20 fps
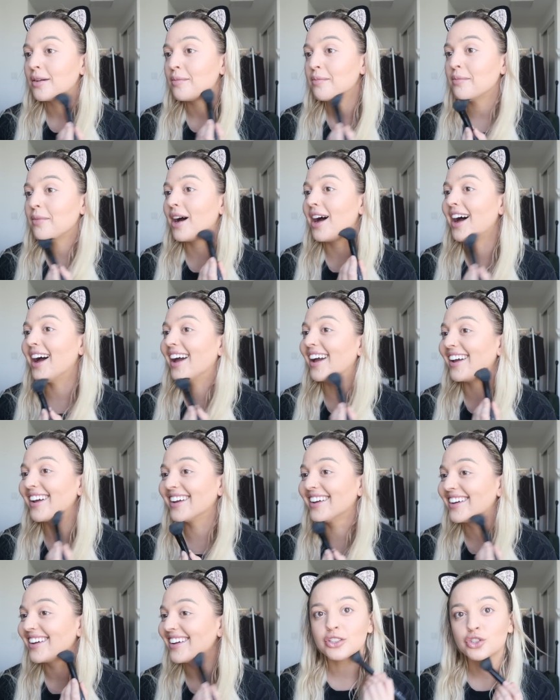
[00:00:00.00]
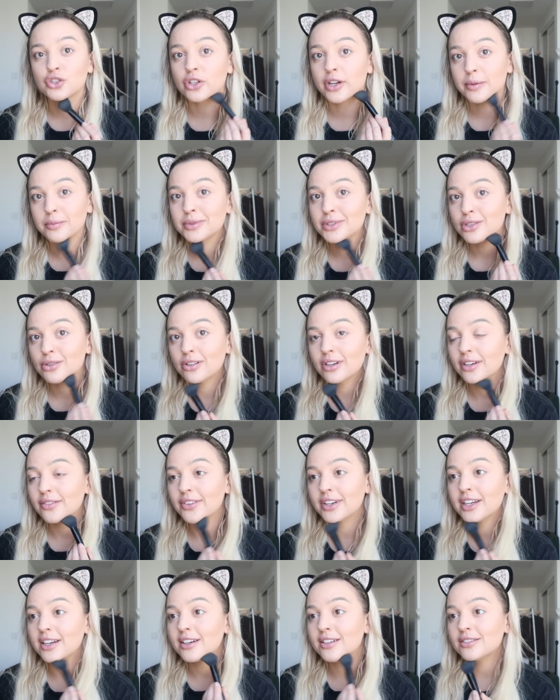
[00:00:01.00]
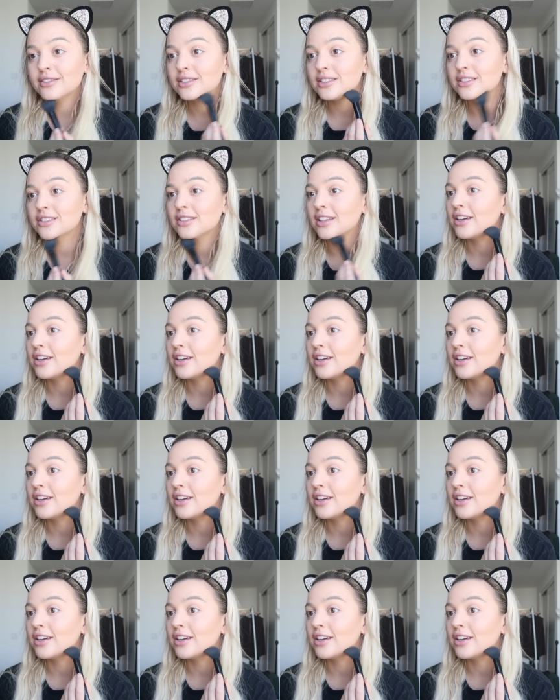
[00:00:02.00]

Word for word: my trip story videos,